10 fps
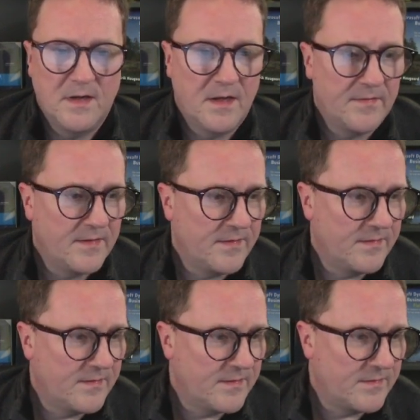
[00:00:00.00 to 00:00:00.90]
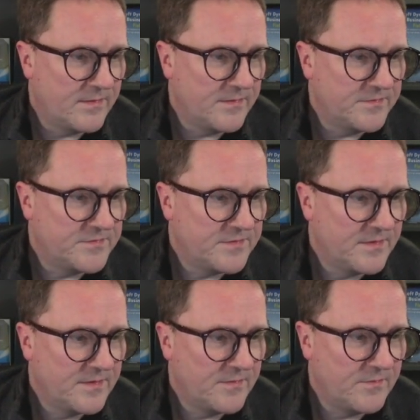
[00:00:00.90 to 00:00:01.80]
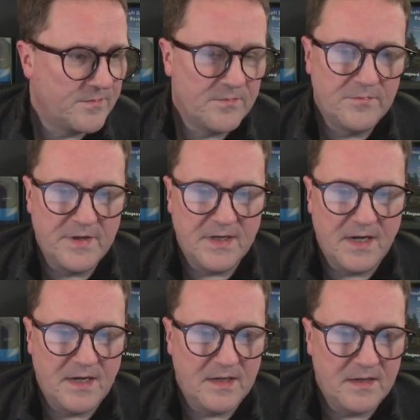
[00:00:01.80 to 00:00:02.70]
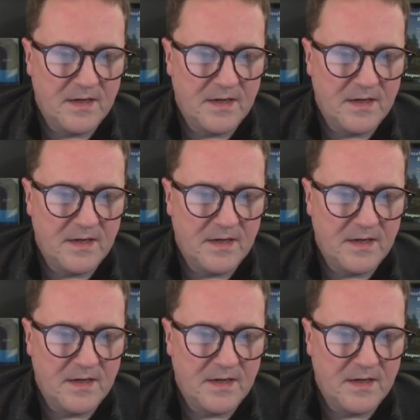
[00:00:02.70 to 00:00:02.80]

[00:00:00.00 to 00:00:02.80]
And then there is regain,